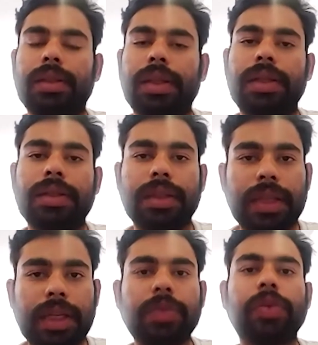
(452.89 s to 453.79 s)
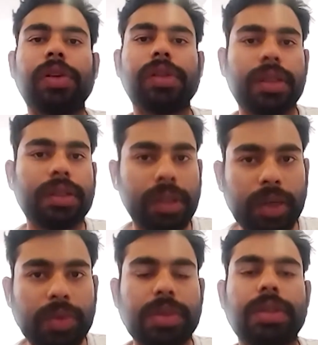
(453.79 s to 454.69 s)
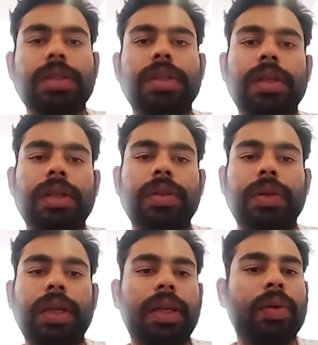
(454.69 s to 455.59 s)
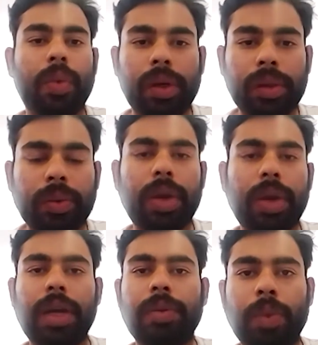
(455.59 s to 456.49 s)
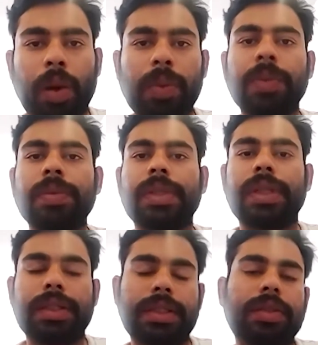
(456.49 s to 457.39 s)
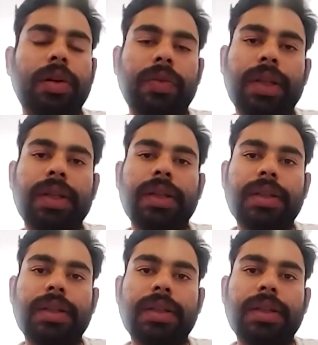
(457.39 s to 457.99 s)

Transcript: there's a need for such solutions today, and yeah, what kind of problems is it solving?